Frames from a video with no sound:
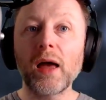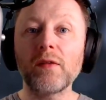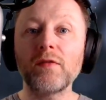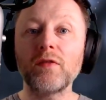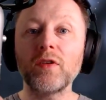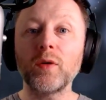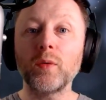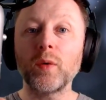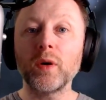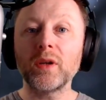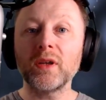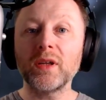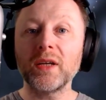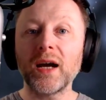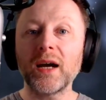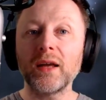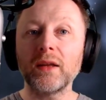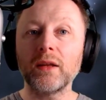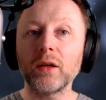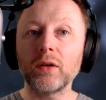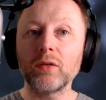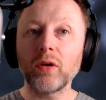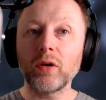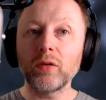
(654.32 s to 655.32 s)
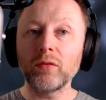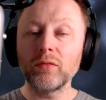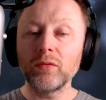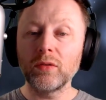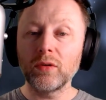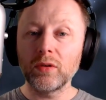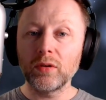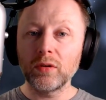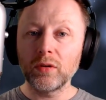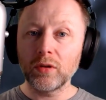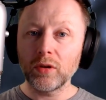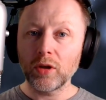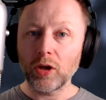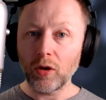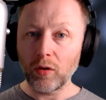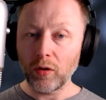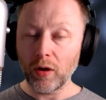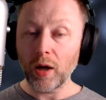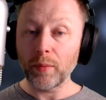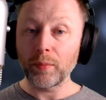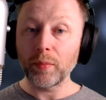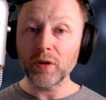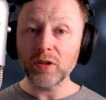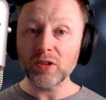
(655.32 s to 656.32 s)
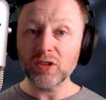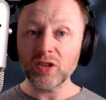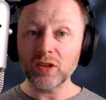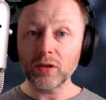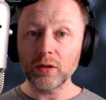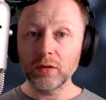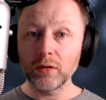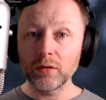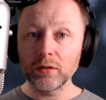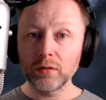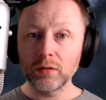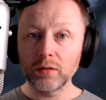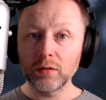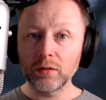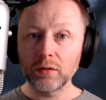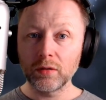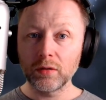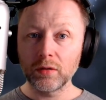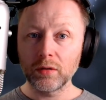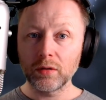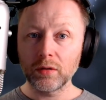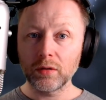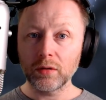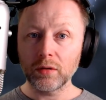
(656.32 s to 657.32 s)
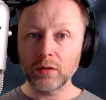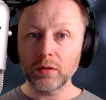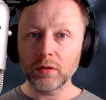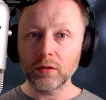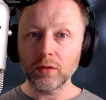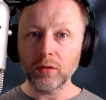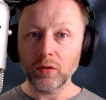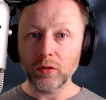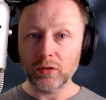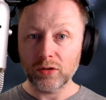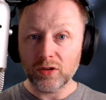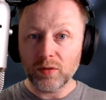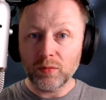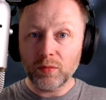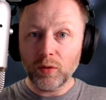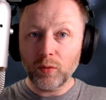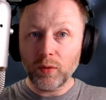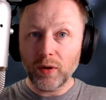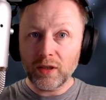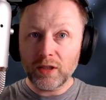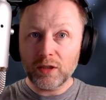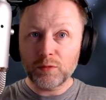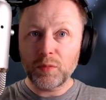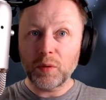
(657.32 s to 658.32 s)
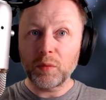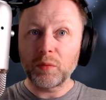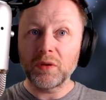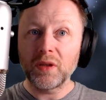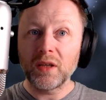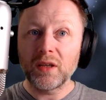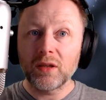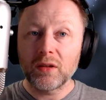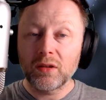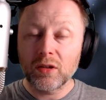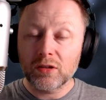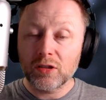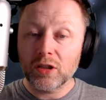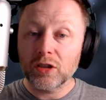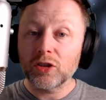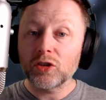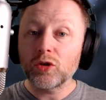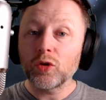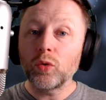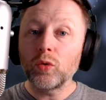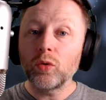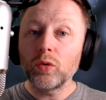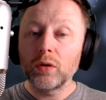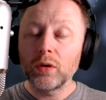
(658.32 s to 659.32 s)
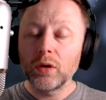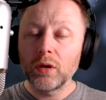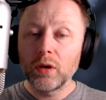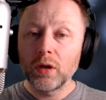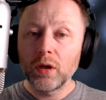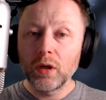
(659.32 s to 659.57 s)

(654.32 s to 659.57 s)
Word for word: Everyone gather round, you know, like a busker, or somebody, one of these people that does a show.